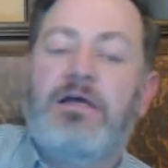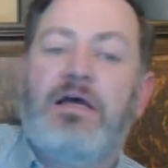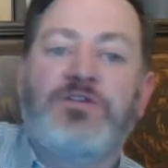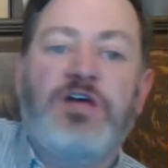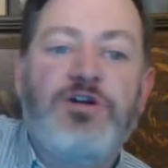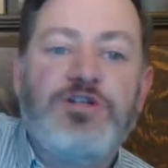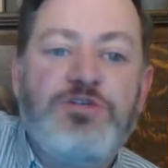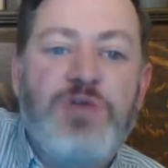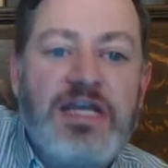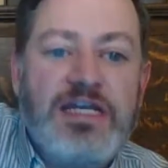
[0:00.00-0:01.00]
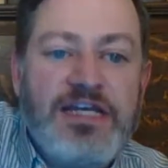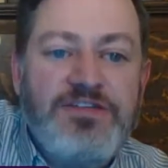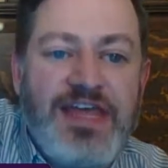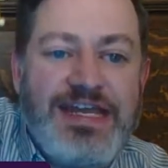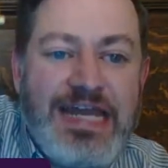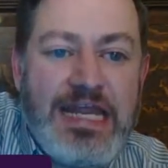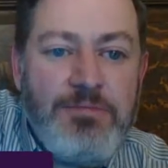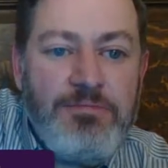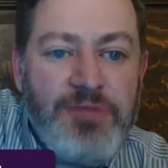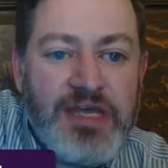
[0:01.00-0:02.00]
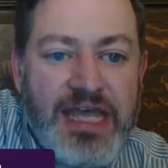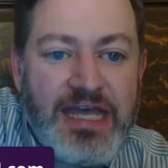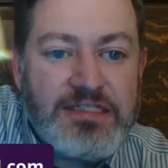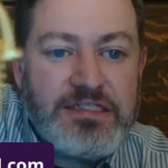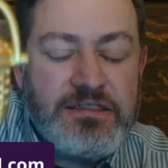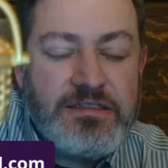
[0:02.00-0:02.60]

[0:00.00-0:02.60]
So I don't know. Do you recognize that name, Paquette?